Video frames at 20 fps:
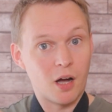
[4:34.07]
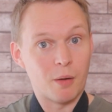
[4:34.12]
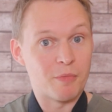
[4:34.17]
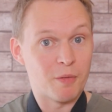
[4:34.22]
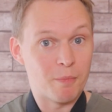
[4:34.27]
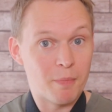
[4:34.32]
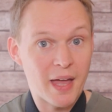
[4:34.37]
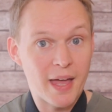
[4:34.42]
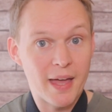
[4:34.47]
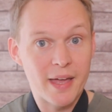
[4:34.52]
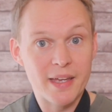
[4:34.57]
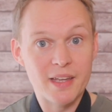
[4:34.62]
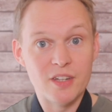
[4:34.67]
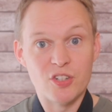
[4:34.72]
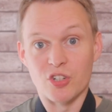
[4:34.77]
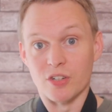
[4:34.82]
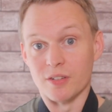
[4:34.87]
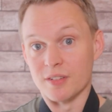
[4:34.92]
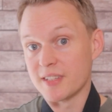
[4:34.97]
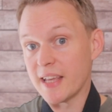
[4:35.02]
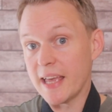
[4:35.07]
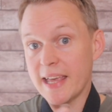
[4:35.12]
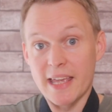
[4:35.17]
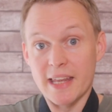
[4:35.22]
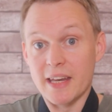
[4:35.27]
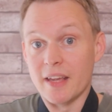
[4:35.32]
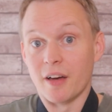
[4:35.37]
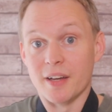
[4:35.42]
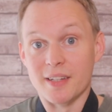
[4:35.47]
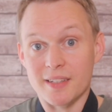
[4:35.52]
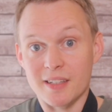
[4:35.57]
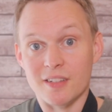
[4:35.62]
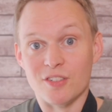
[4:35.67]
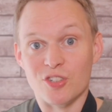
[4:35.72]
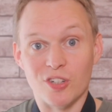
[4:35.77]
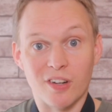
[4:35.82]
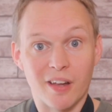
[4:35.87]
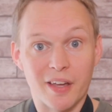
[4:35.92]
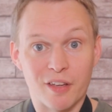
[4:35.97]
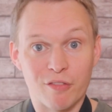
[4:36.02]
up the page and take any
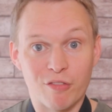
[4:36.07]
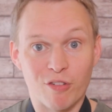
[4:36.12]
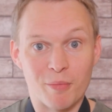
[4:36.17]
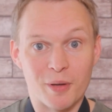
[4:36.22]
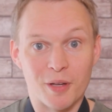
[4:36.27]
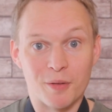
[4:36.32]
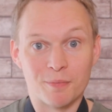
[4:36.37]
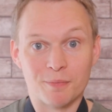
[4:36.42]
ideas you like from it.